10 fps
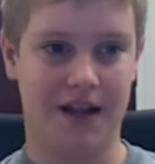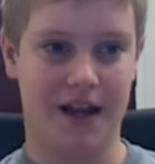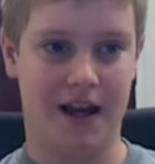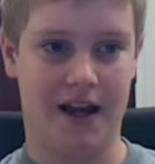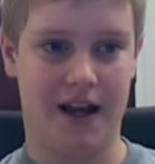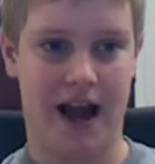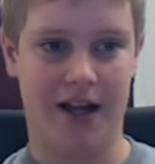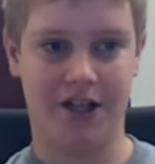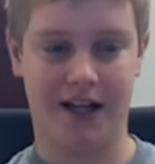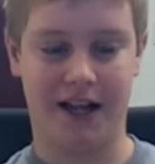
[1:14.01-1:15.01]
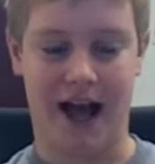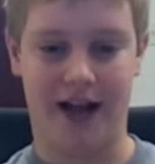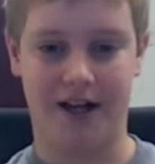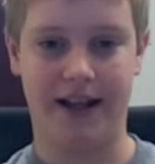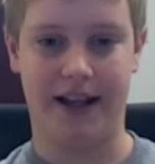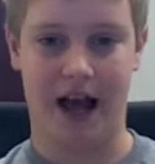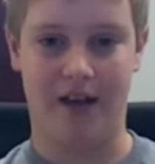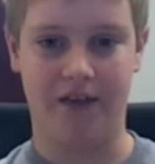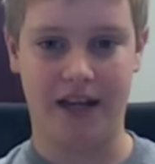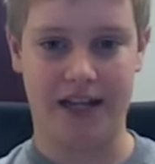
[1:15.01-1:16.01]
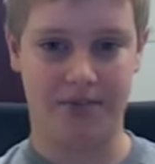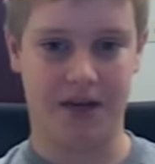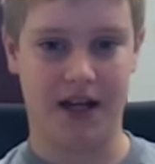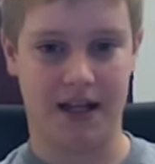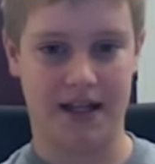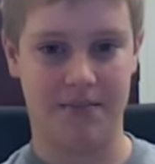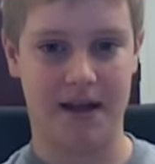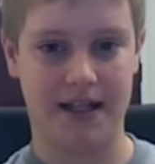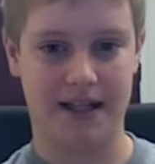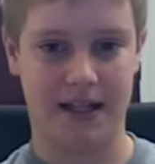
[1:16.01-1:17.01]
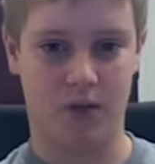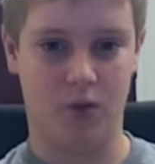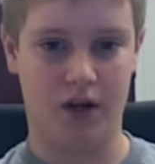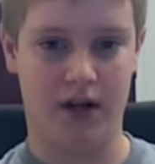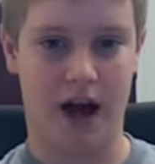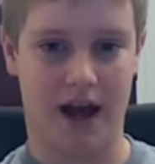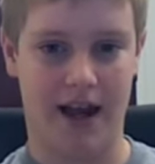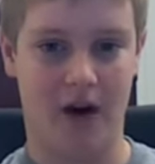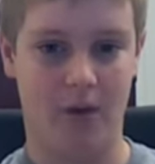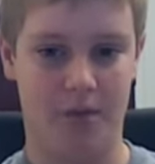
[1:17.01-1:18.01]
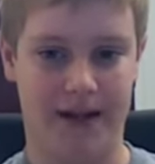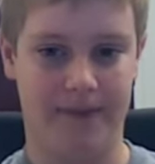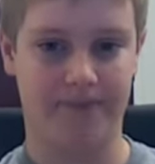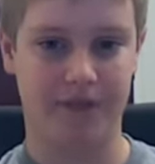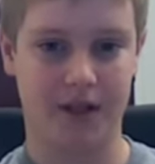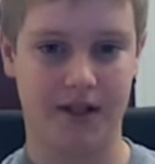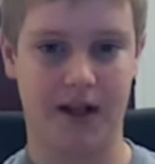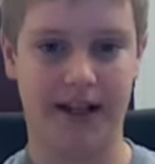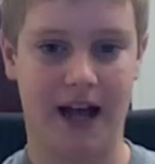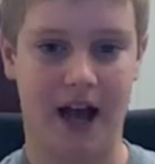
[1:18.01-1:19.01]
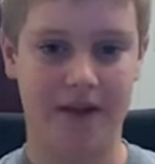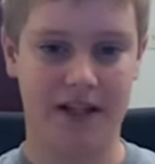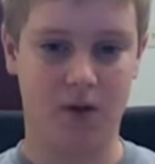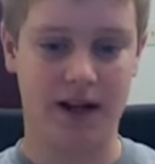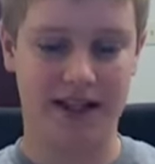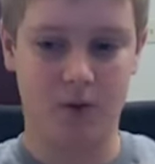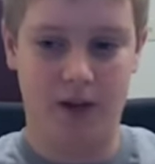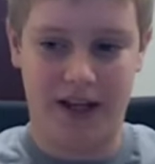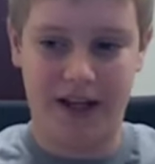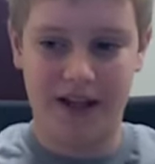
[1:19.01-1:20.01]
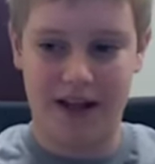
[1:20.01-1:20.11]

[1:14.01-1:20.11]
and I actually had to get IVs because medicine would not help me. So I had to get IVs twice a week.